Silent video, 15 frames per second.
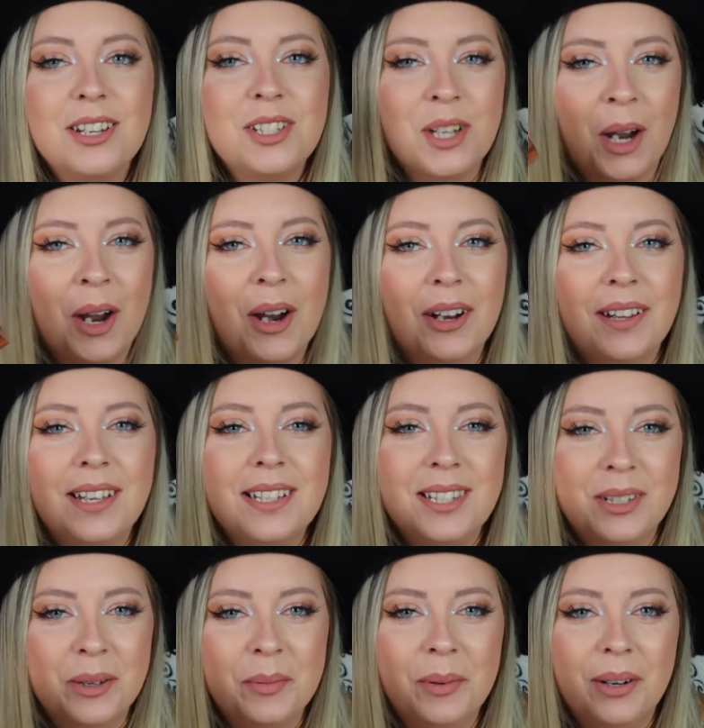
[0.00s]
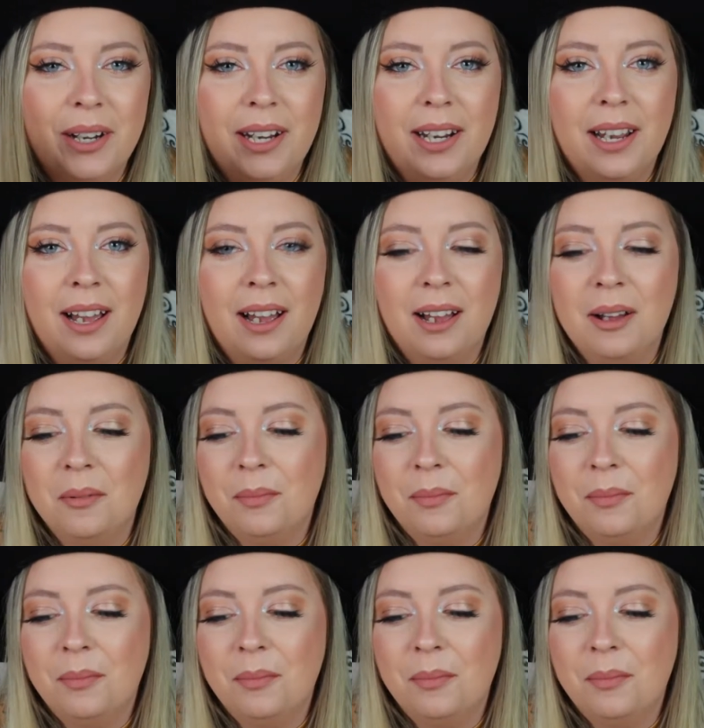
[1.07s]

Charlotte Tilbury uh,